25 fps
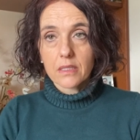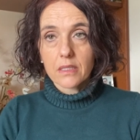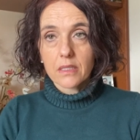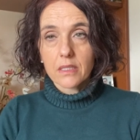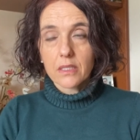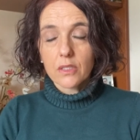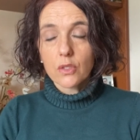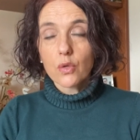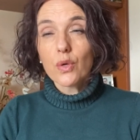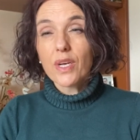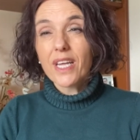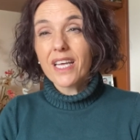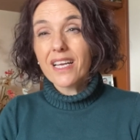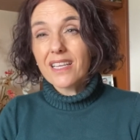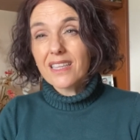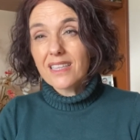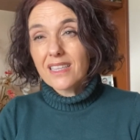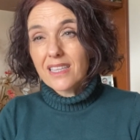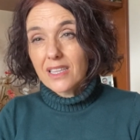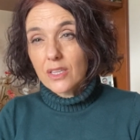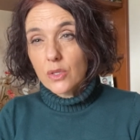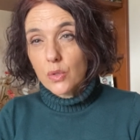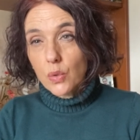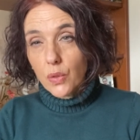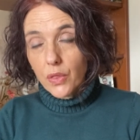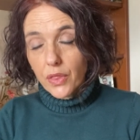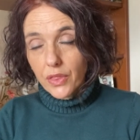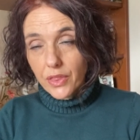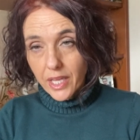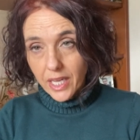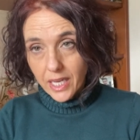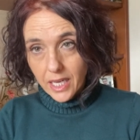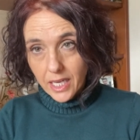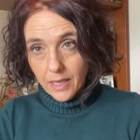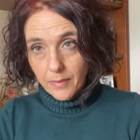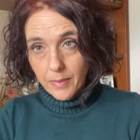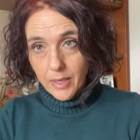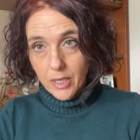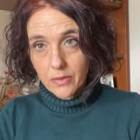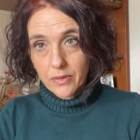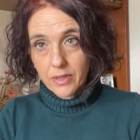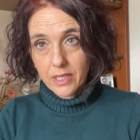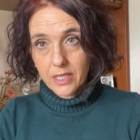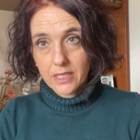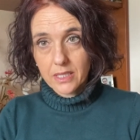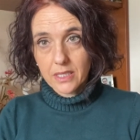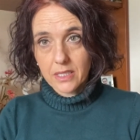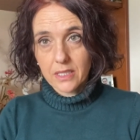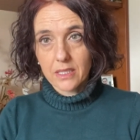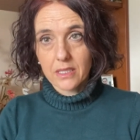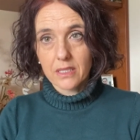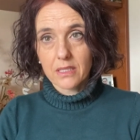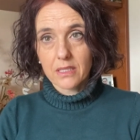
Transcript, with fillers: you need to think about this.